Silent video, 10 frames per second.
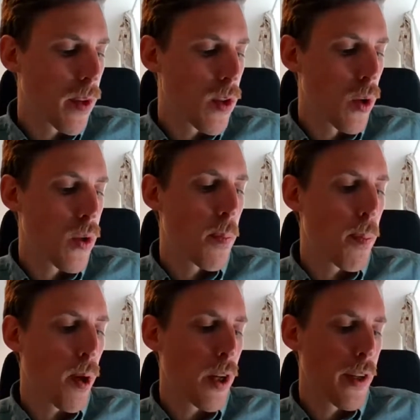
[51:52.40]
So
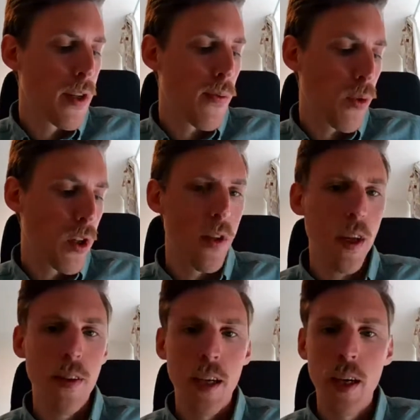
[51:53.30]
parties first,
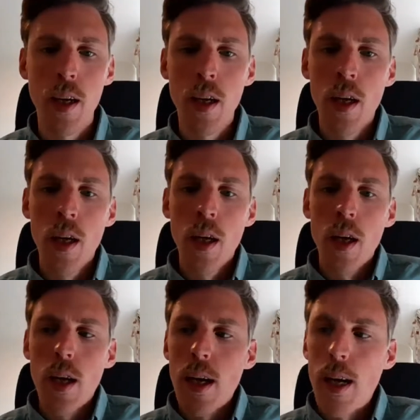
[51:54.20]
I think.
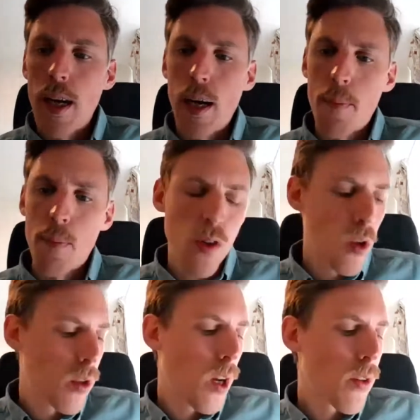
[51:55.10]

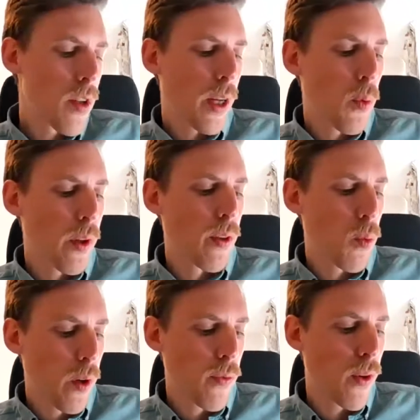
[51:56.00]
So I'll stick
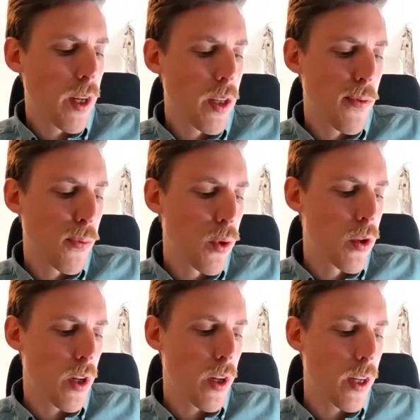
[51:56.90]
with Fridays for
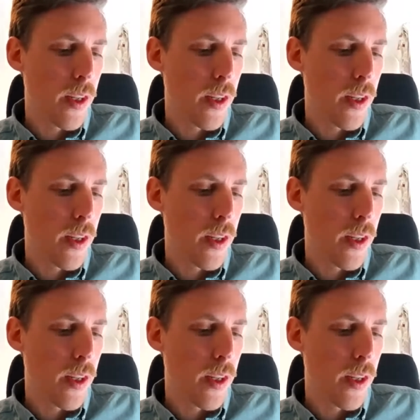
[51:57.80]
Future